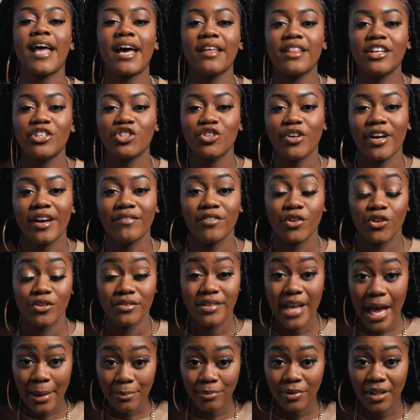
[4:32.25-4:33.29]
Now that you have your
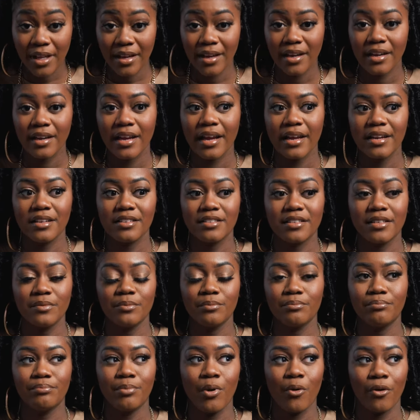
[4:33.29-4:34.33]
template, it is
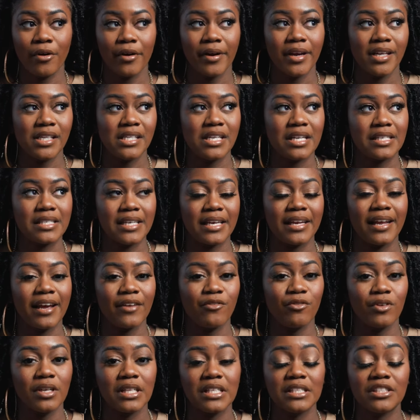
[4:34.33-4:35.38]
important, and I
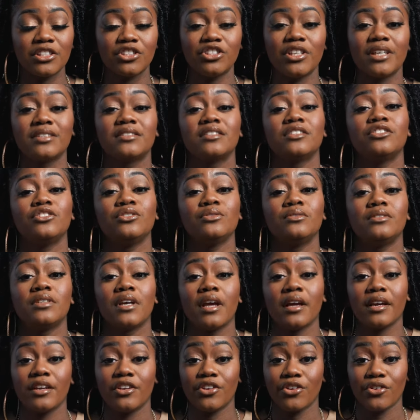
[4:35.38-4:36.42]
really suggest that you
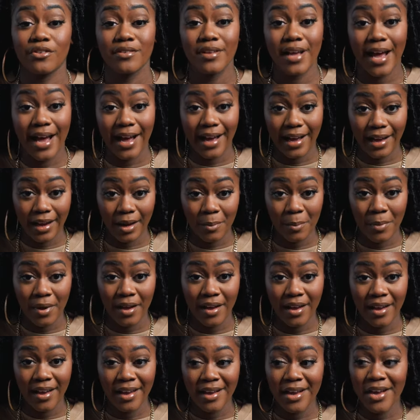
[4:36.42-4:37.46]
take your time
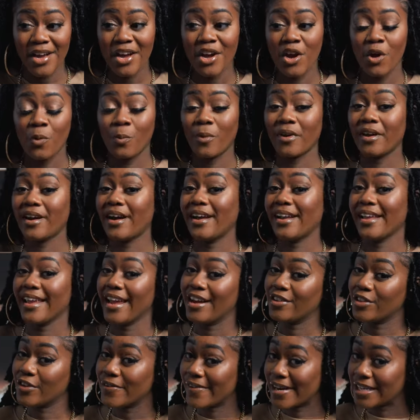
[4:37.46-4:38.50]
when cutting
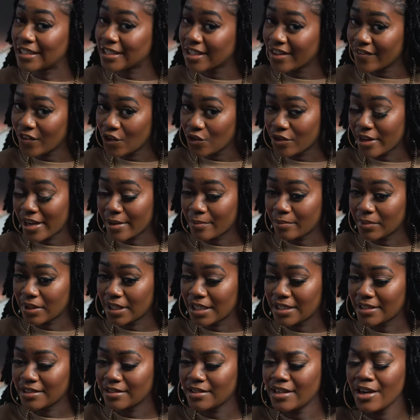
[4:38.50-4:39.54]
out the rest of your
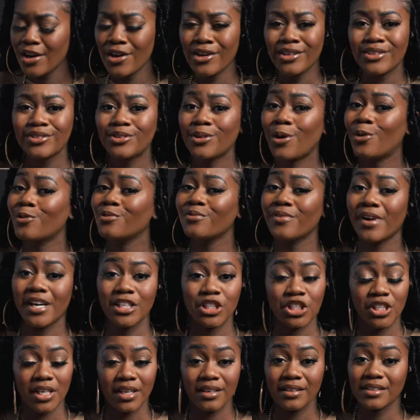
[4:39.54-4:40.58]
templates. Don't
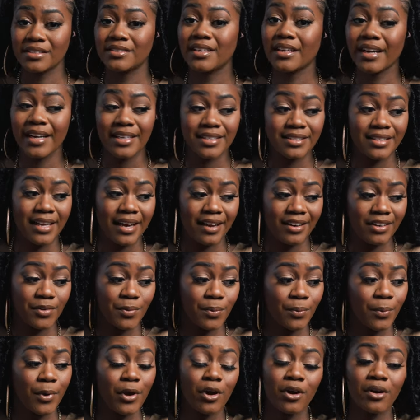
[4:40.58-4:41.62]
rush it, because like I said,
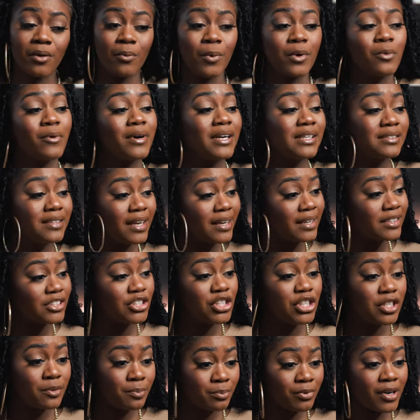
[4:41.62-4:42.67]
we want to take a
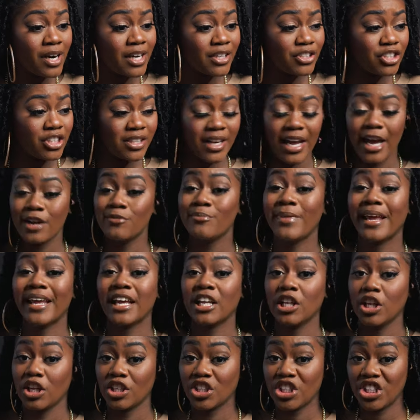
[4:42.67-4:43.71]
cheap project and make
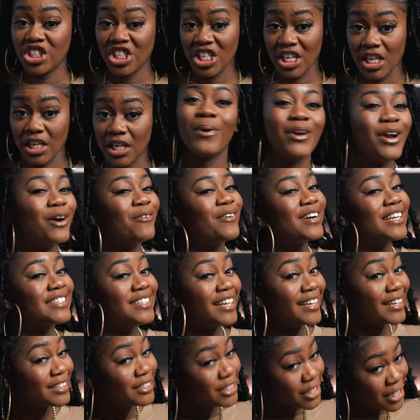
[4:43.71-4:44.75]
it look chic. We don't want to
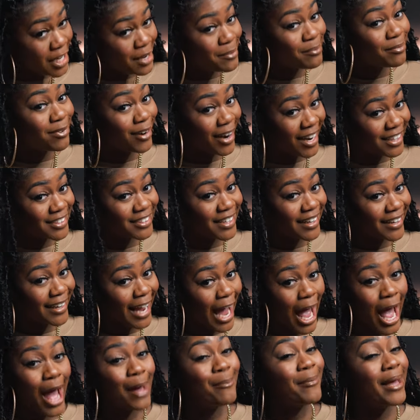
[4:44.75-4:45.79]
take a cheap project
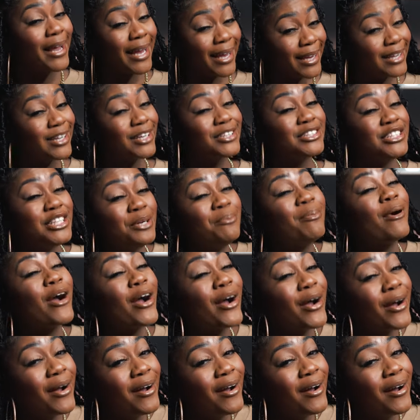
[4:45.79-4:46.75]
and make it look cheaper.